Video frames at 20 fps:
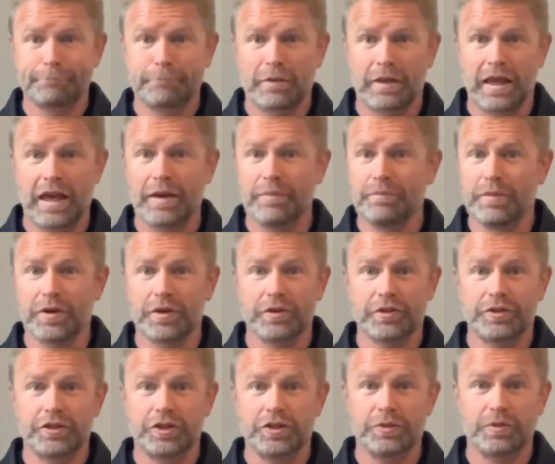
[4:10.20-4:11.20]
Yeah, Miro will
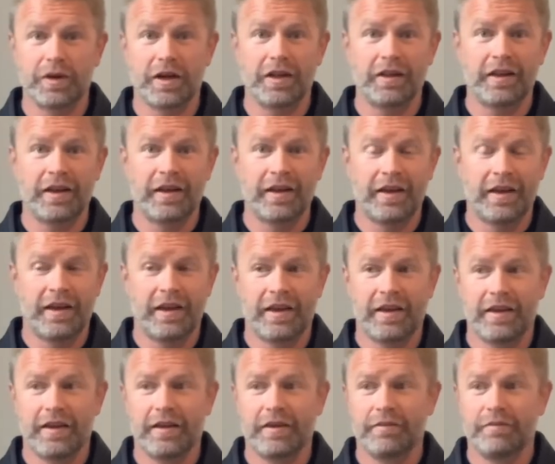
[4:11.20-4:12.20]
treat you well.
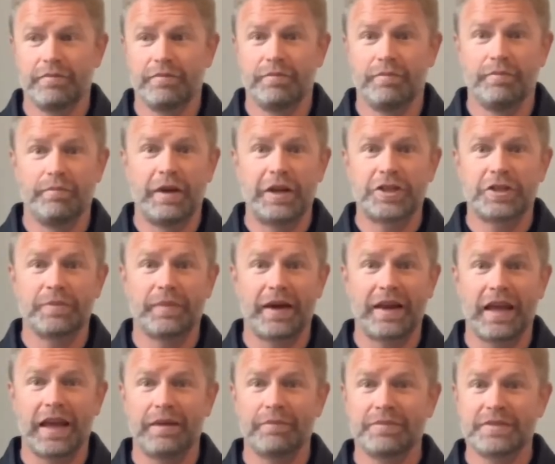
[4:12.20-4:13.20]
Mention my
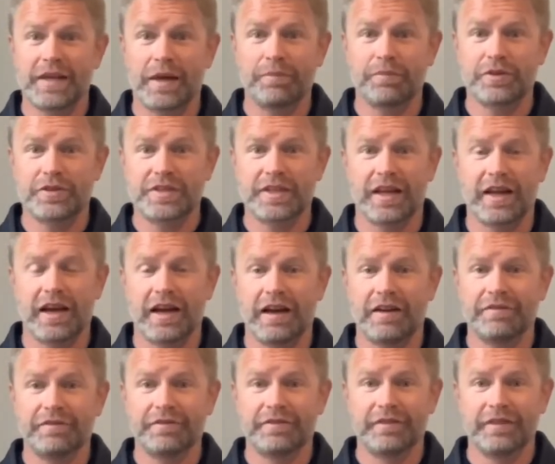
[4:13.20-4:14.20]
name, 10%
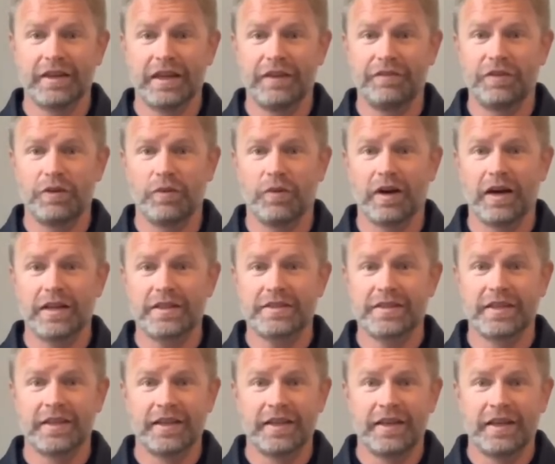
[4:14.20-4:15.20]
off if you want.
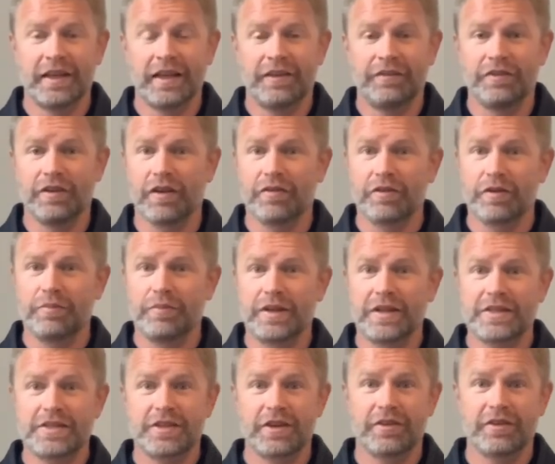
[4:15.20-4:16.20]
If you're ever in
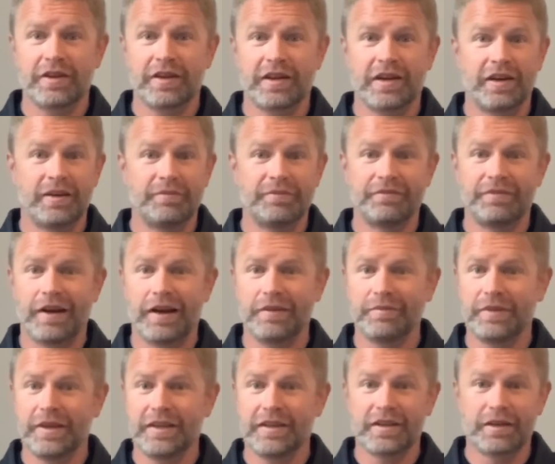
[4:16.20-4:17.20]
Minnesota, come find
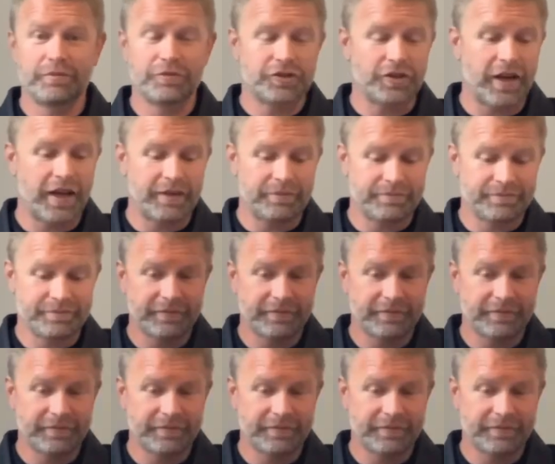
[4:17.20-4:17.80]
me, come train.